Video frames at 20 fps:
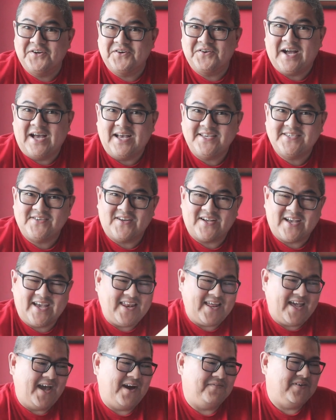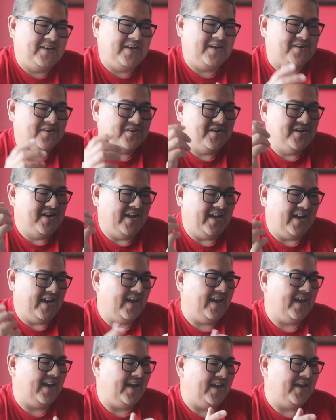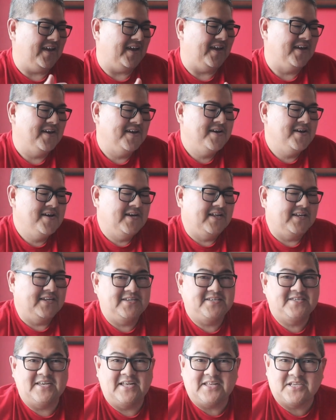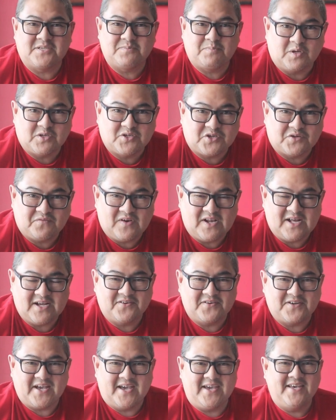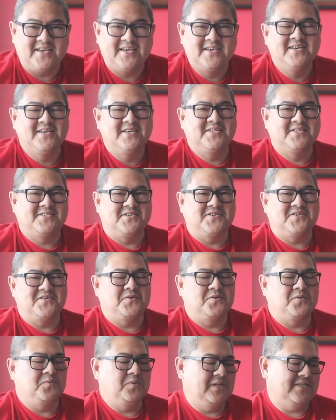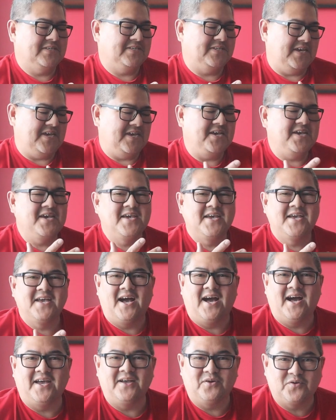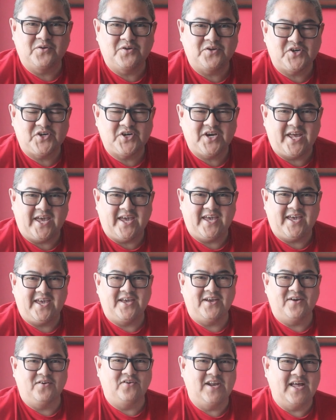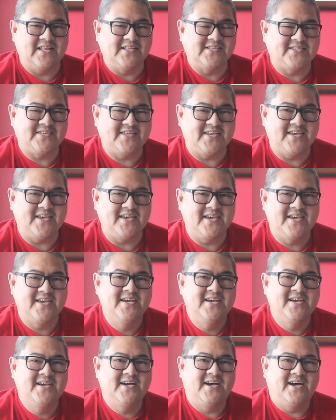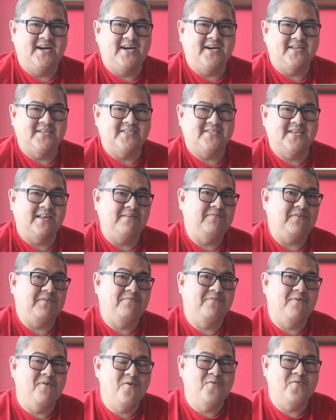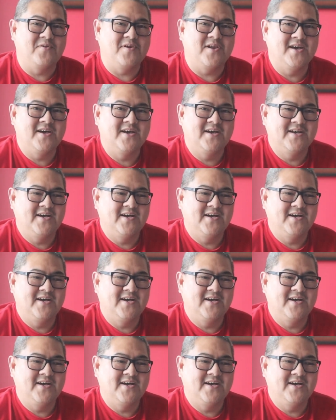you go, guys. So again, I have here this is not a sponsored vlog, okay? So we'll see. I ordered a ULANZI selfie phone